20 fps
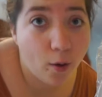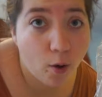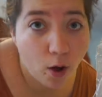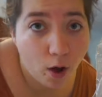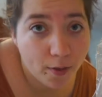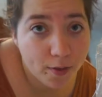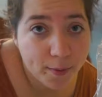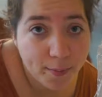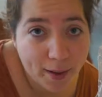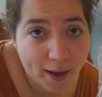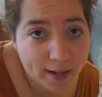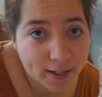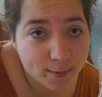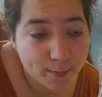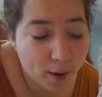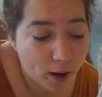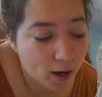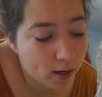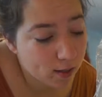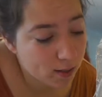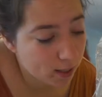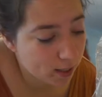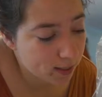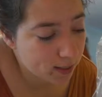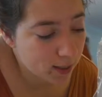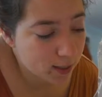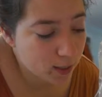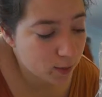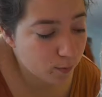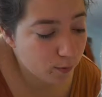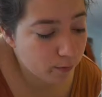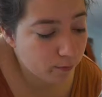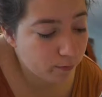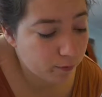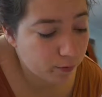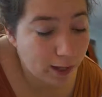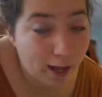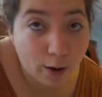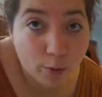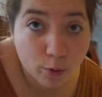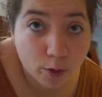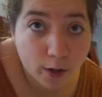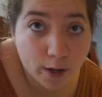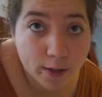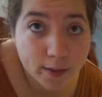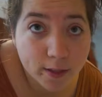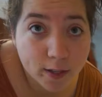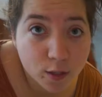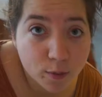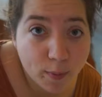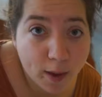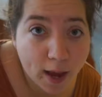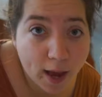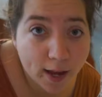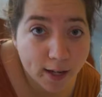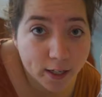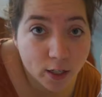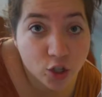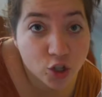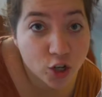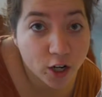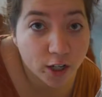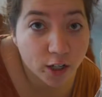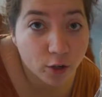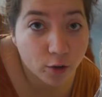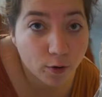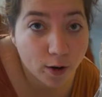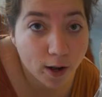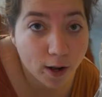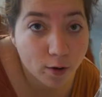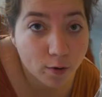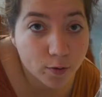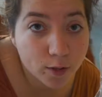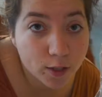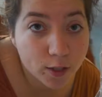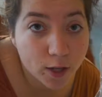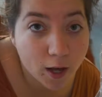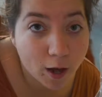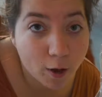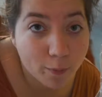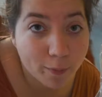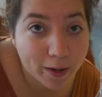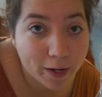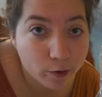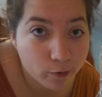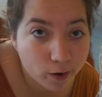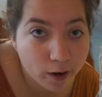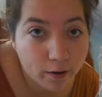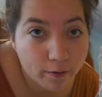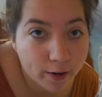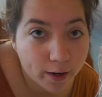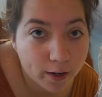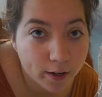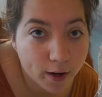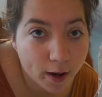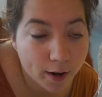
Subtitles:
On the bag's box, it says to put flour in this bag and shake it around to help make gravy and